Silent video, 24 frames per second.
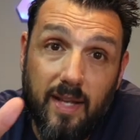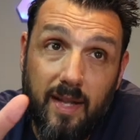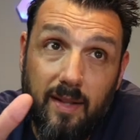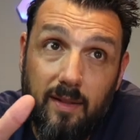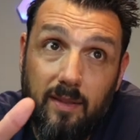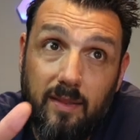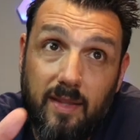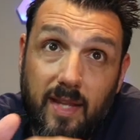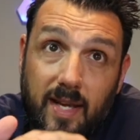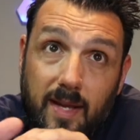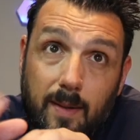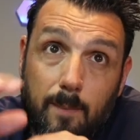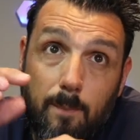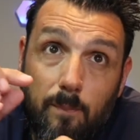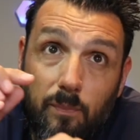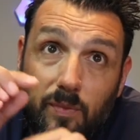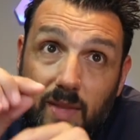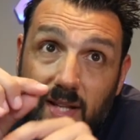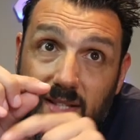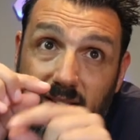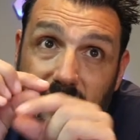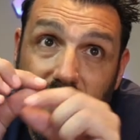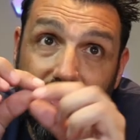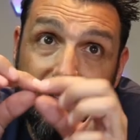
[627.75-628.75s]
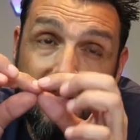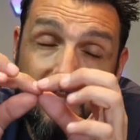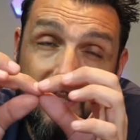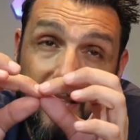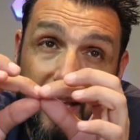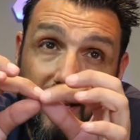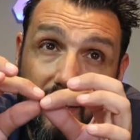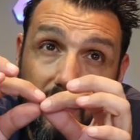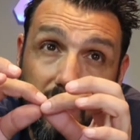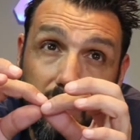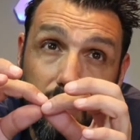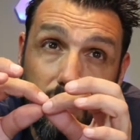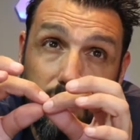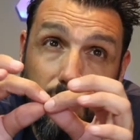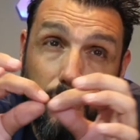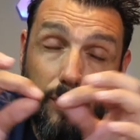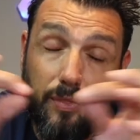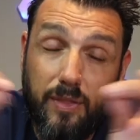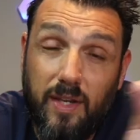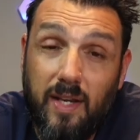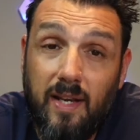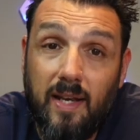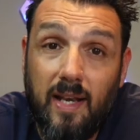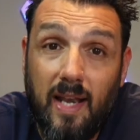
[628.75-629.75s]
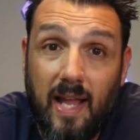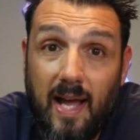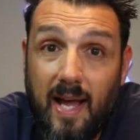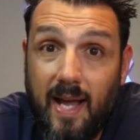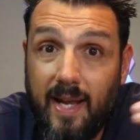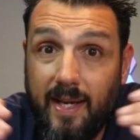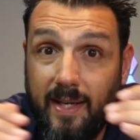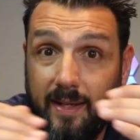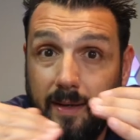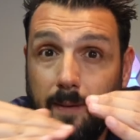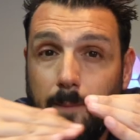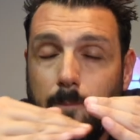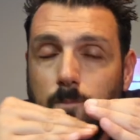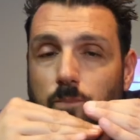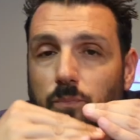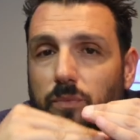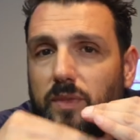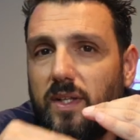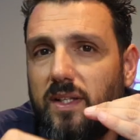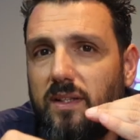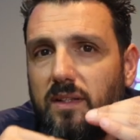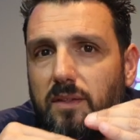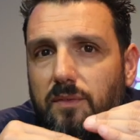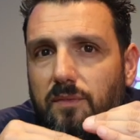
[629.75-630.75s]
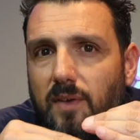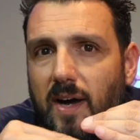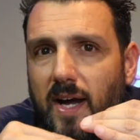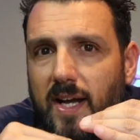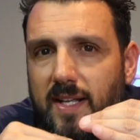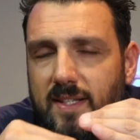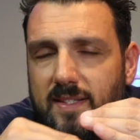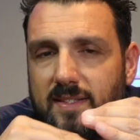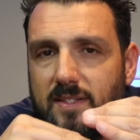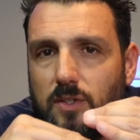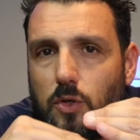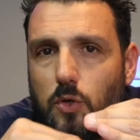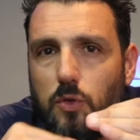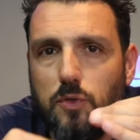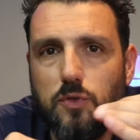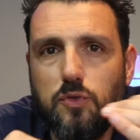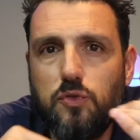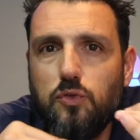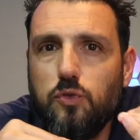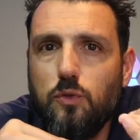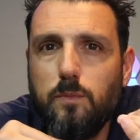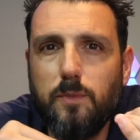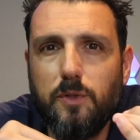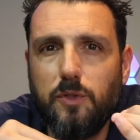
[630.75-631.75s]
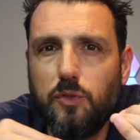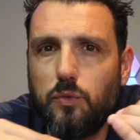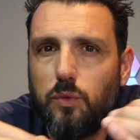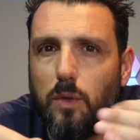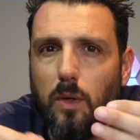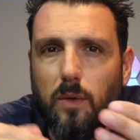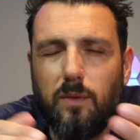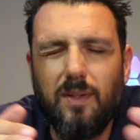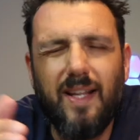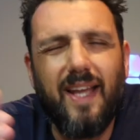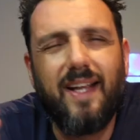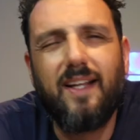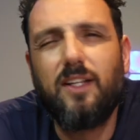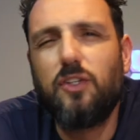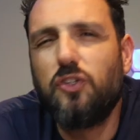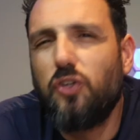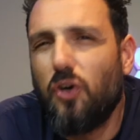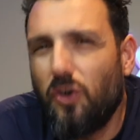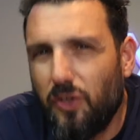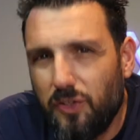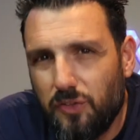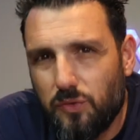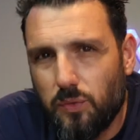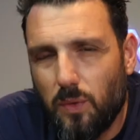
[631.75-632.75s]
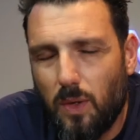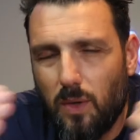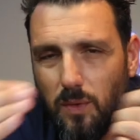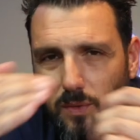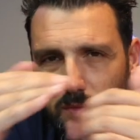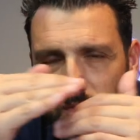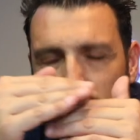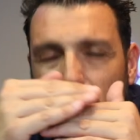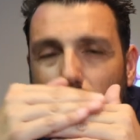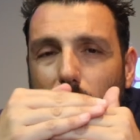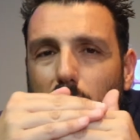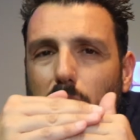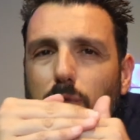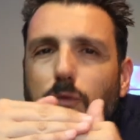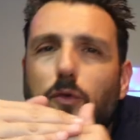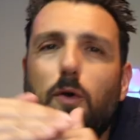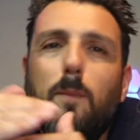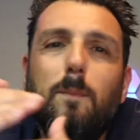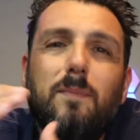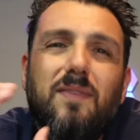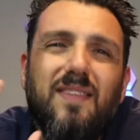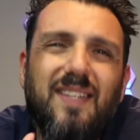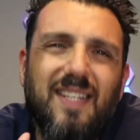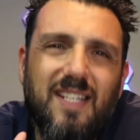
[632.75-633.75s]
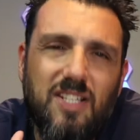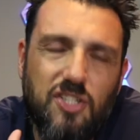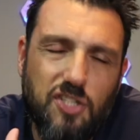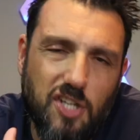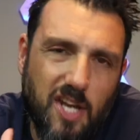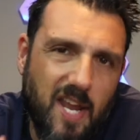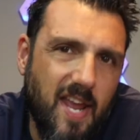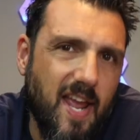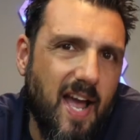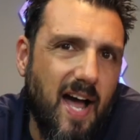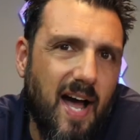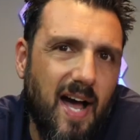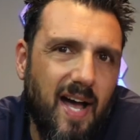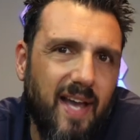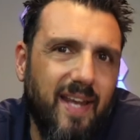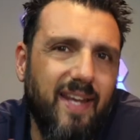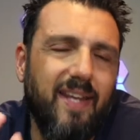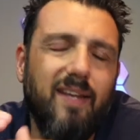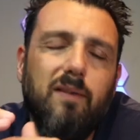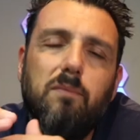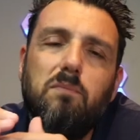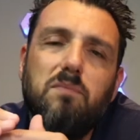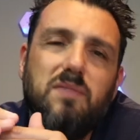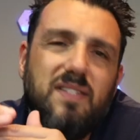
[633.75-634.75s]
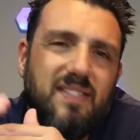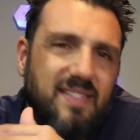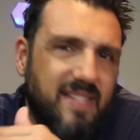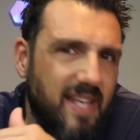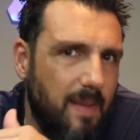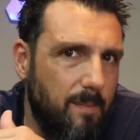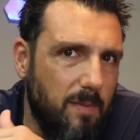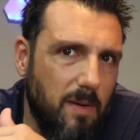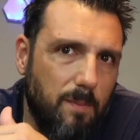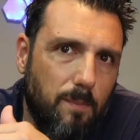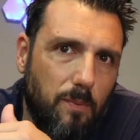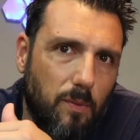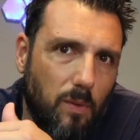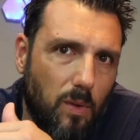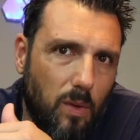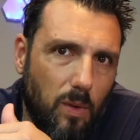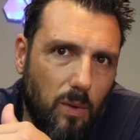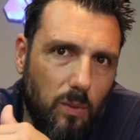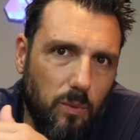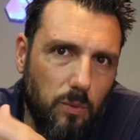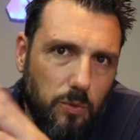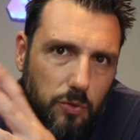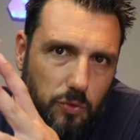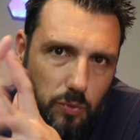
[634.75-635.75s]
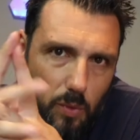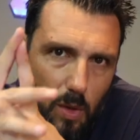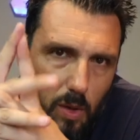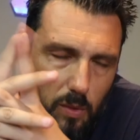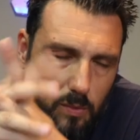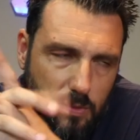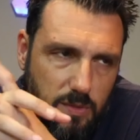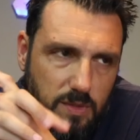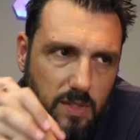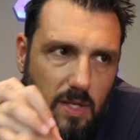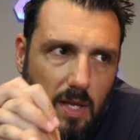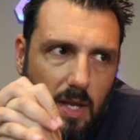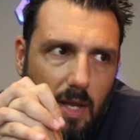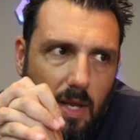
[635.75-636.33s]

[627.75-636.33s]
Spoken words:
And that's just like this thin line that divides consumer drone, like toy drones, from DJI semi-pro drones.